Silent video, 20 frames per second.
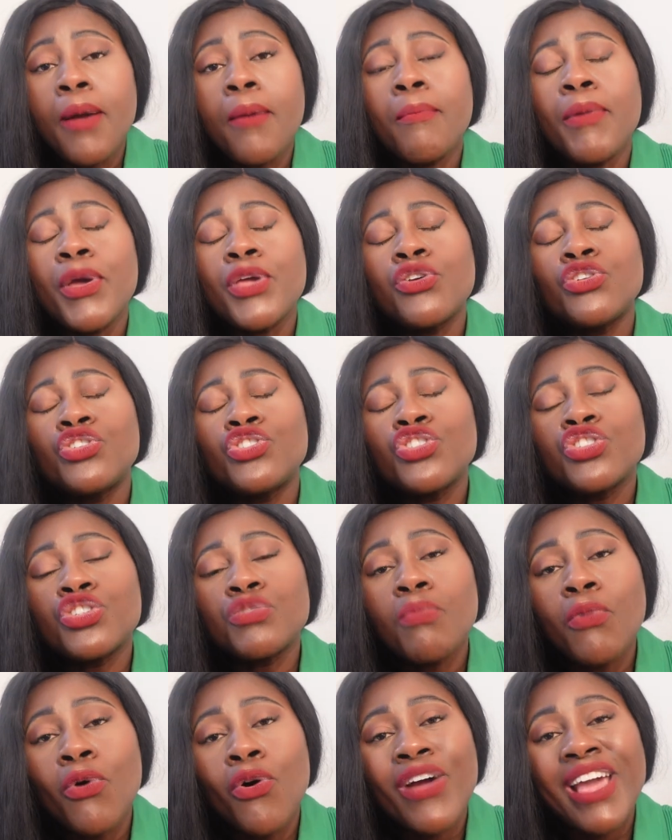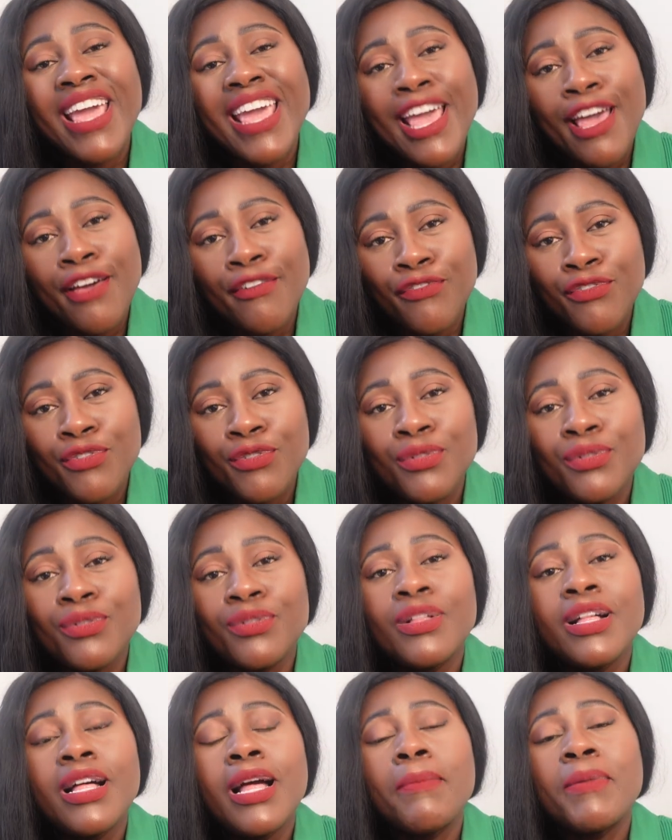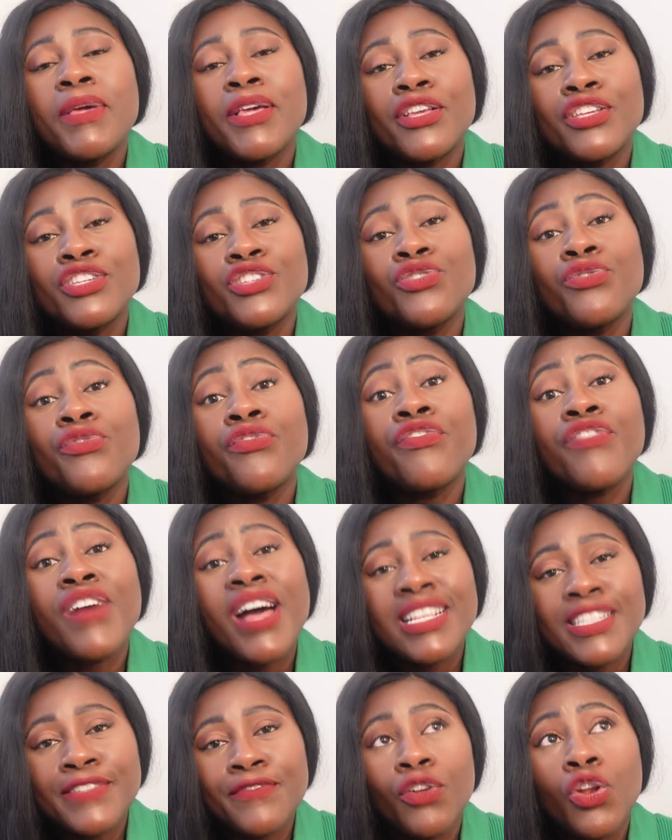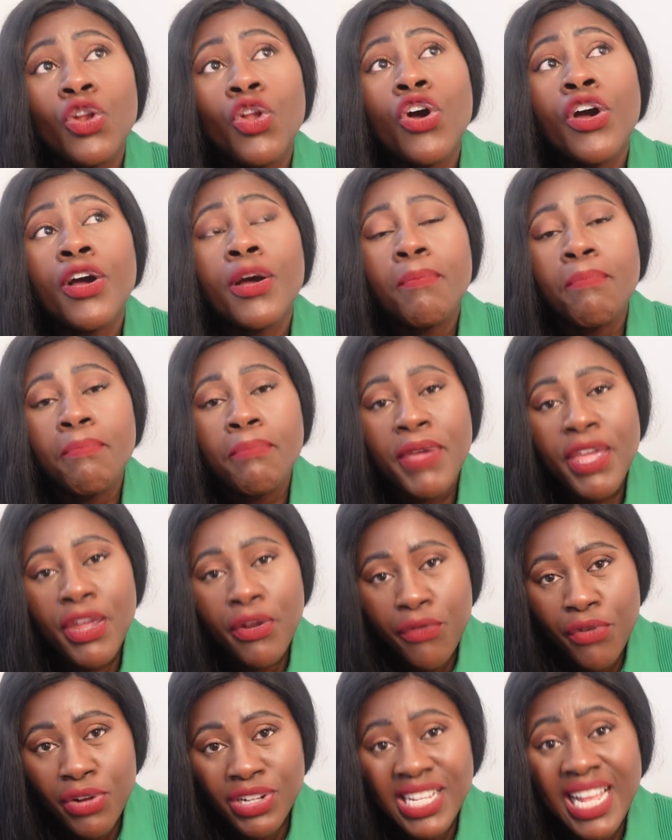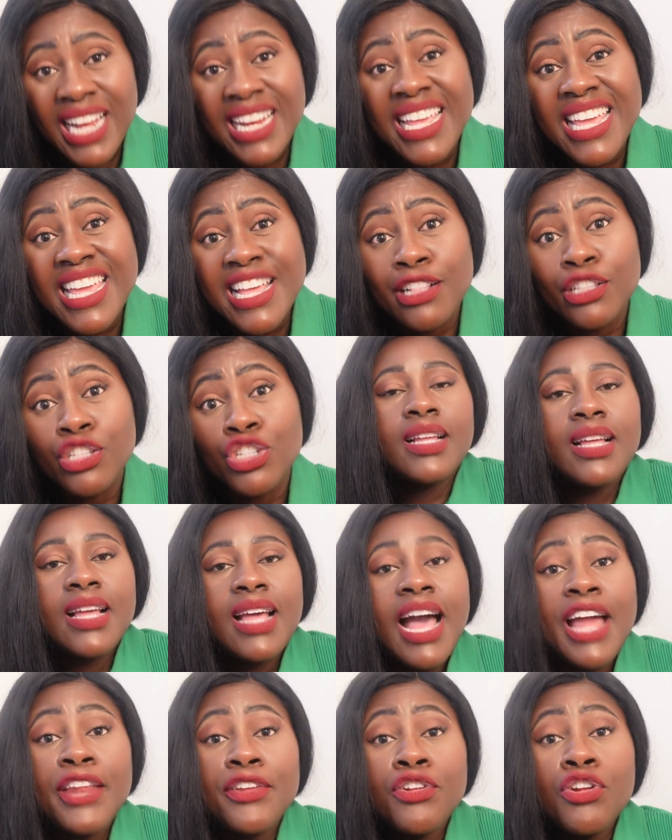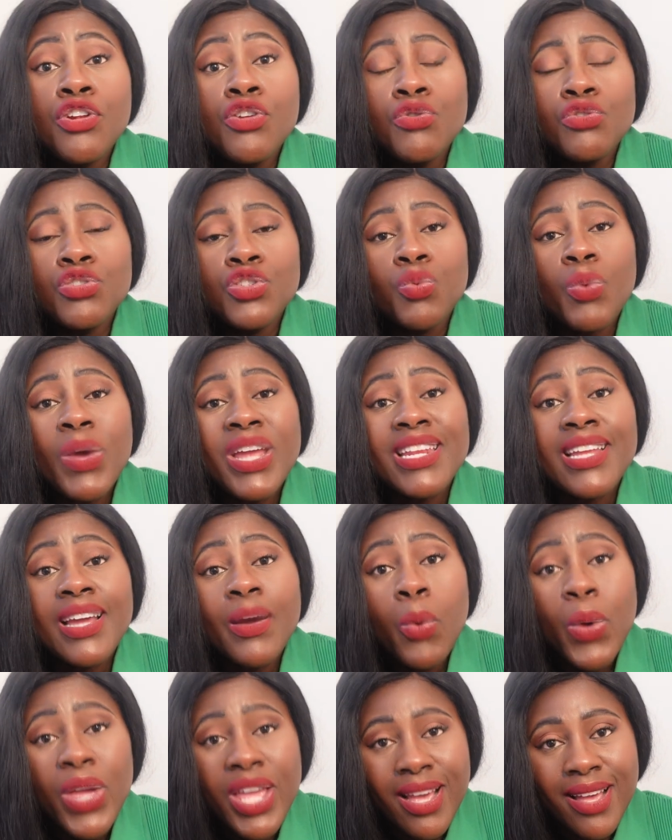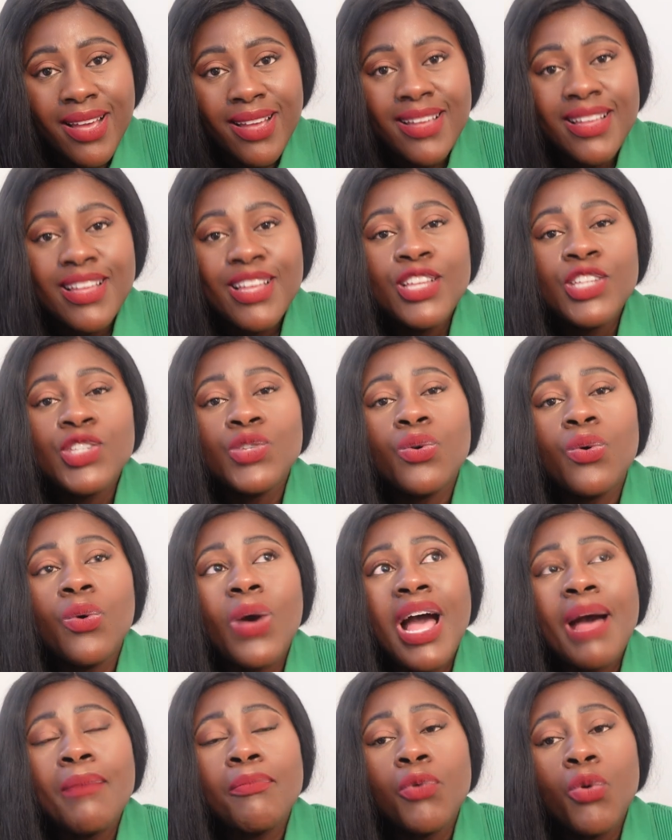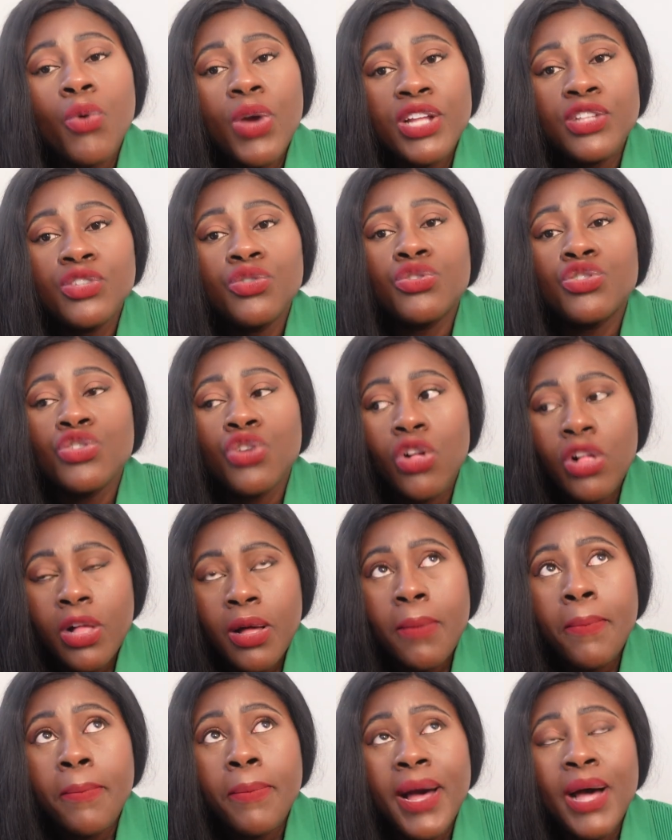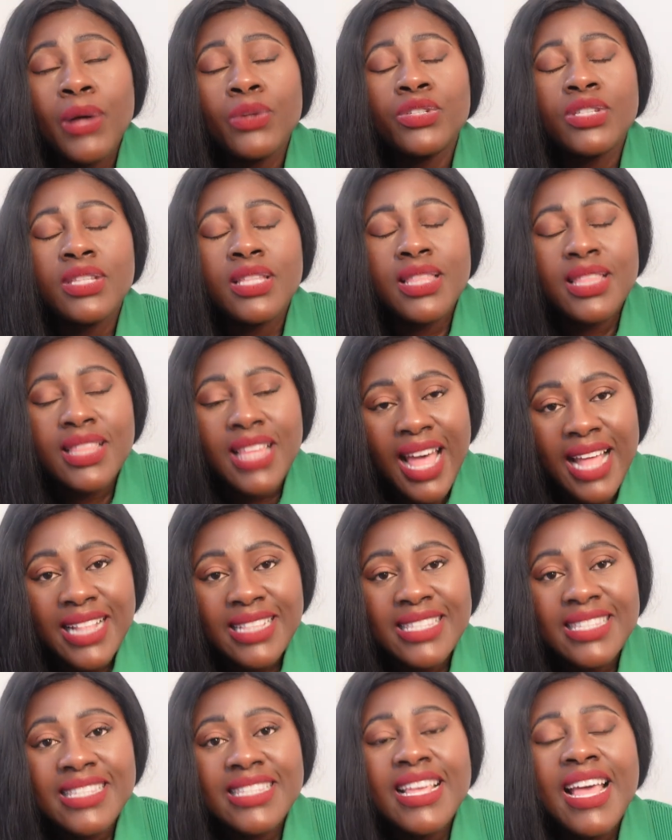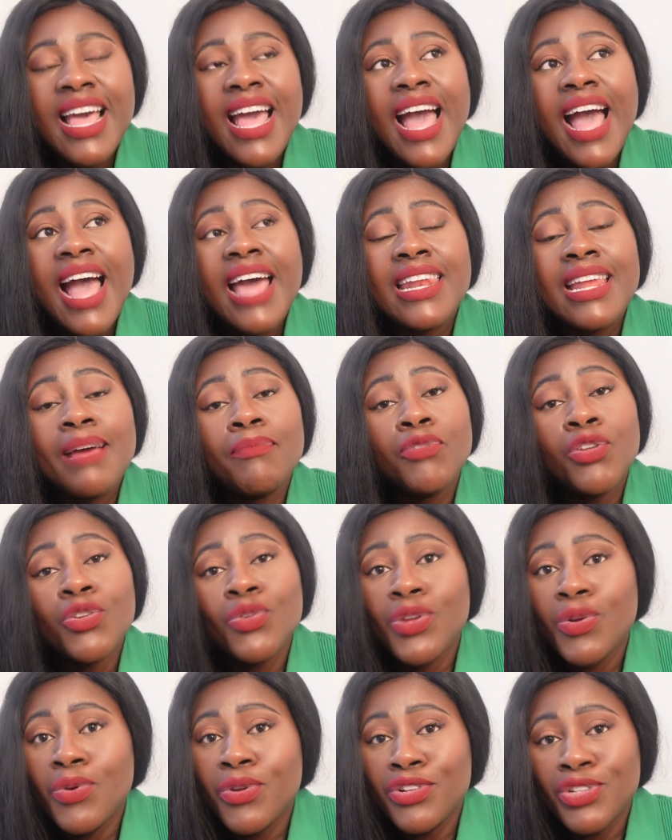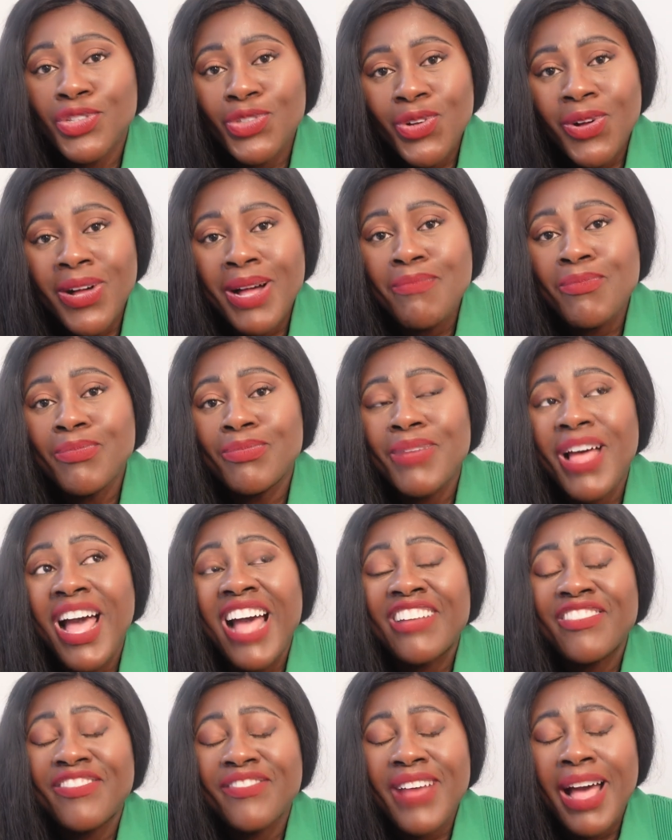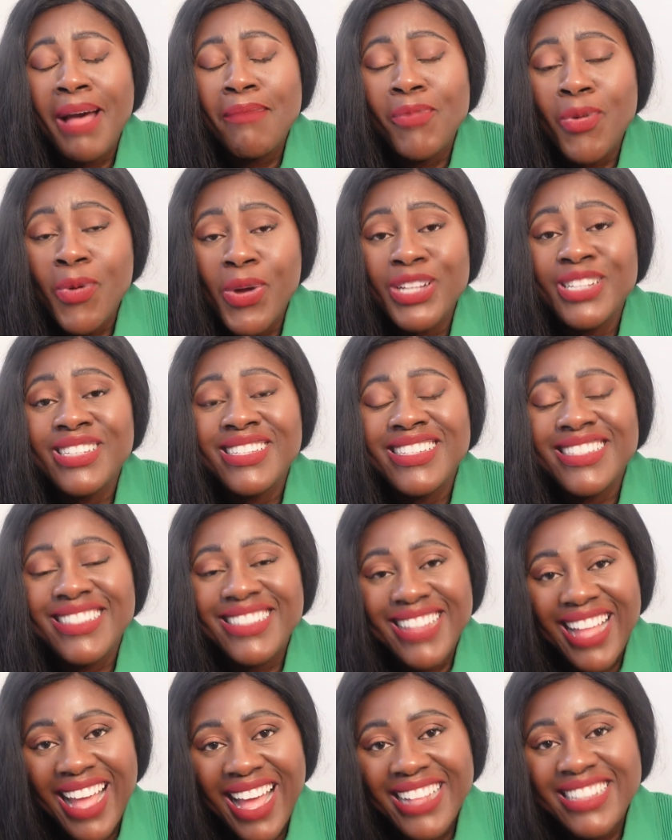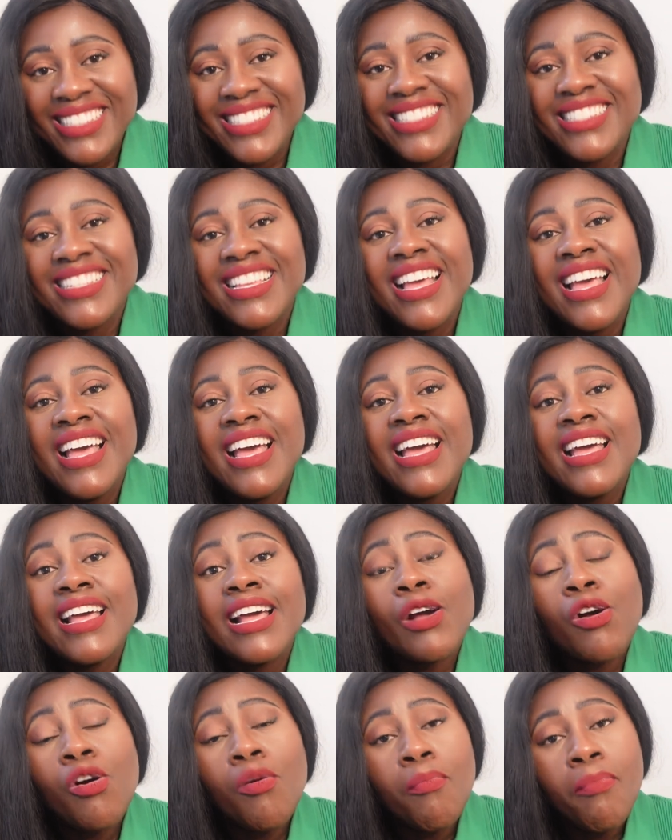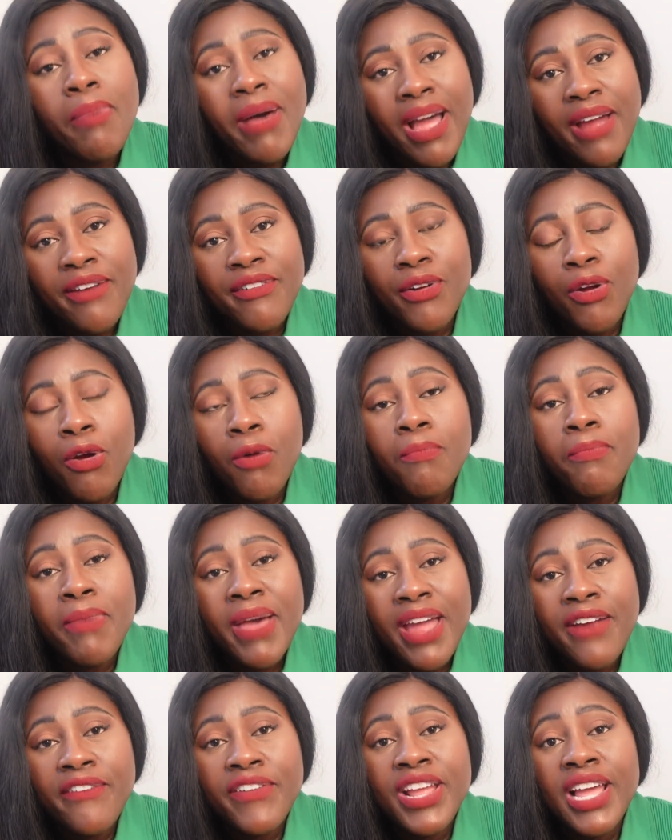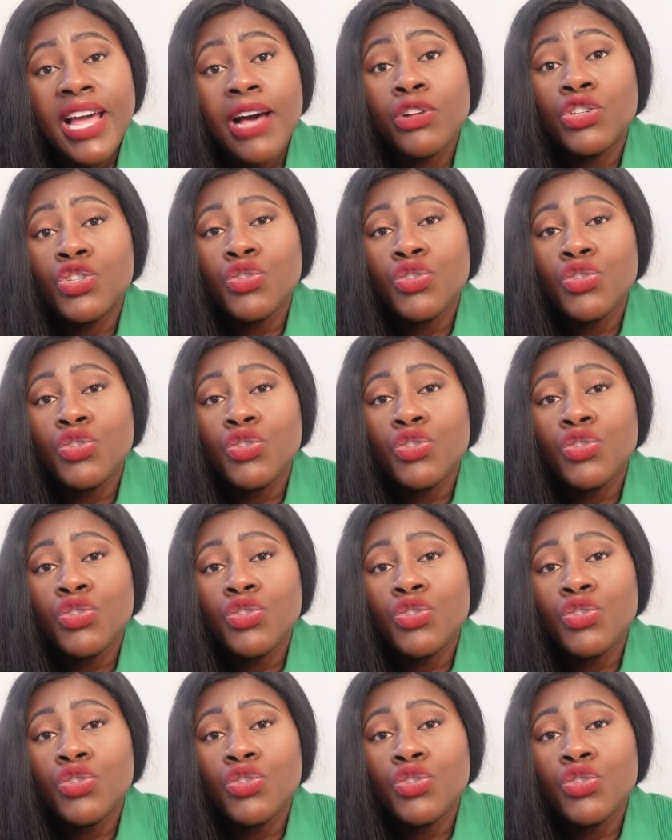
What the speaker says: but you're just more careful because you fast for longer periods and it heals and you lose weight quicker. So I'm going to talk about that. And I'm not only going to talk, I'm going to start comparing, I'll